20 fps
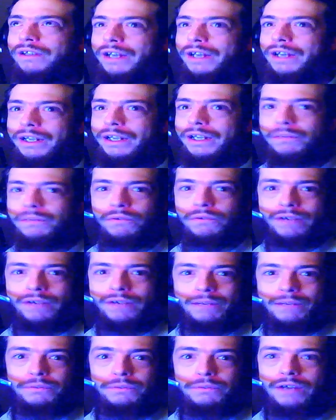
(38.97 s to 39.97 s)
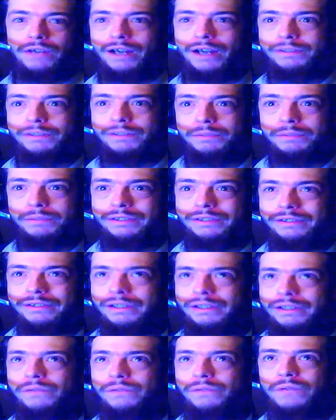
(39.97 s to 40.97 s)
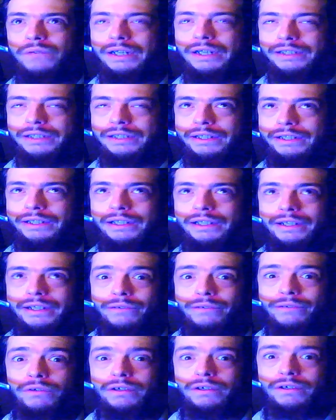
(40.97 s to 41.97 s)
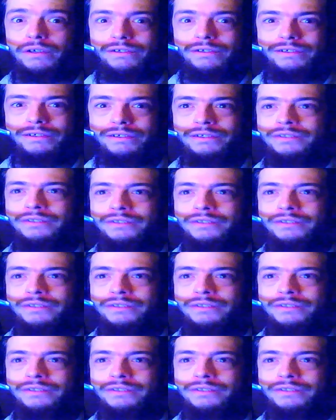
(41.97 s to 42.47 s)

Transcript: 84 advertisements, and then finally the link worked.